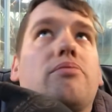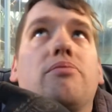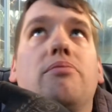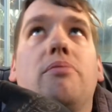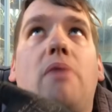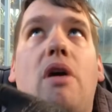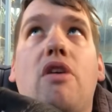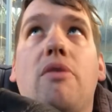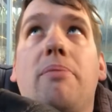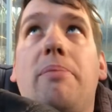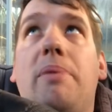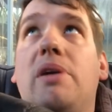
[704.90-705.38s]

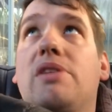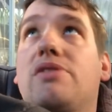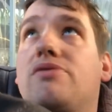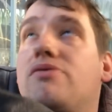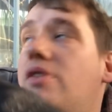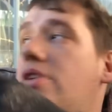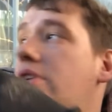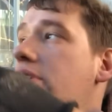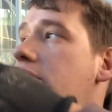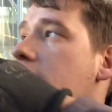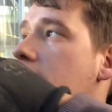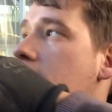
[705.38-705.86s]
my bed's
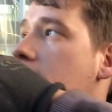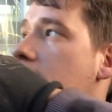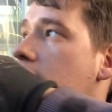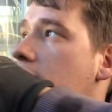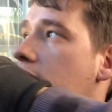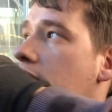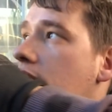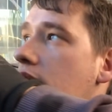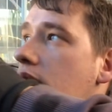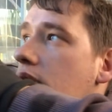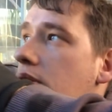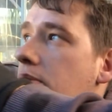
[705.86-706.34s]
ready
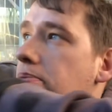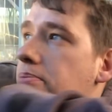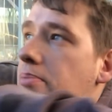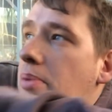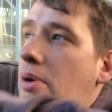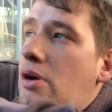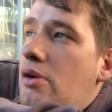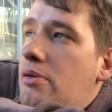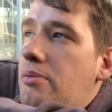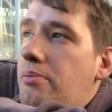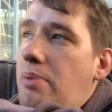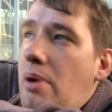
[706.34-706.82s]
the,
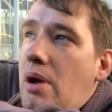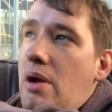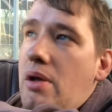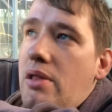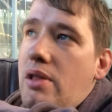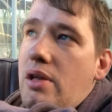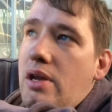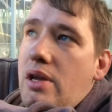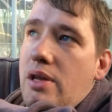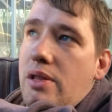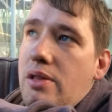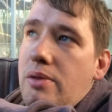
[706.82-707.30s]
bu
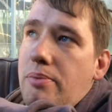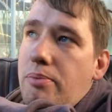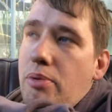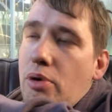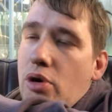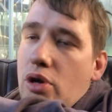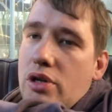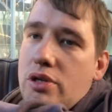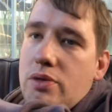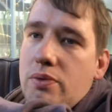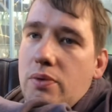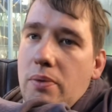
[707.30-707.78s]
the, the
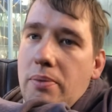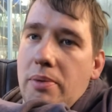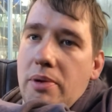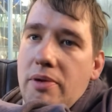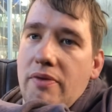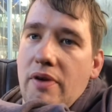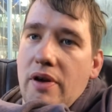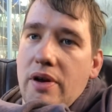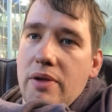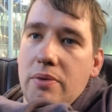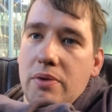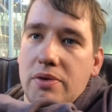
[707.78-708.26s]
buckets will
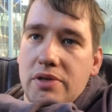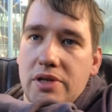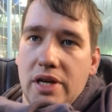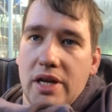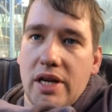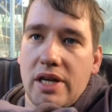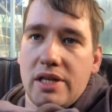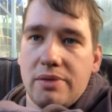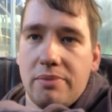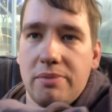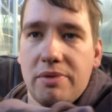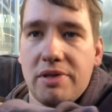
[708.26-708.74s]
be ready once
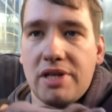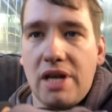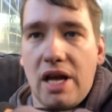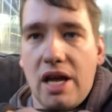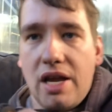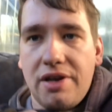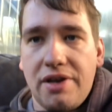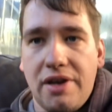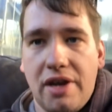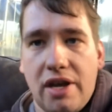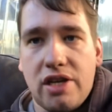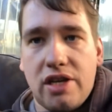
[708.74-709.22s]
I get some
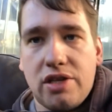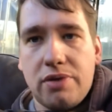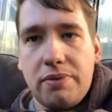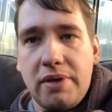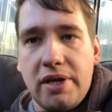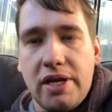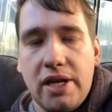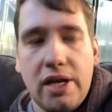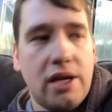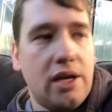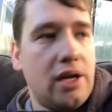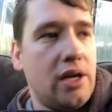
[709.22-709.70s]
sand next
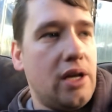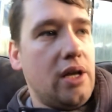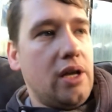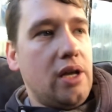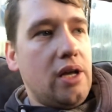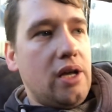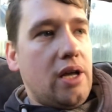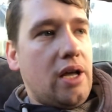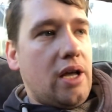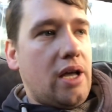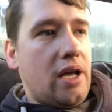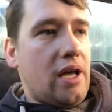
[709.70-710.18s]
week
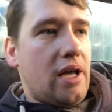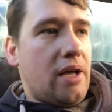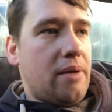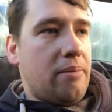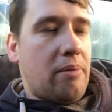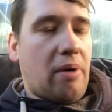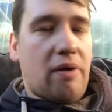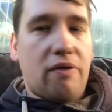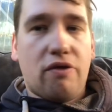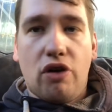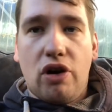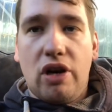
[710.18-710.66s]

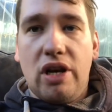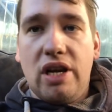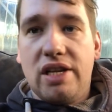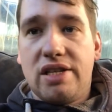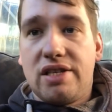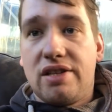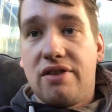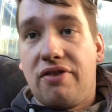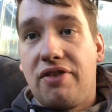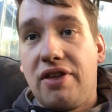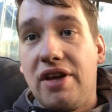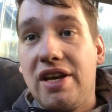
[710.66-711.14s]
um, I've got a list of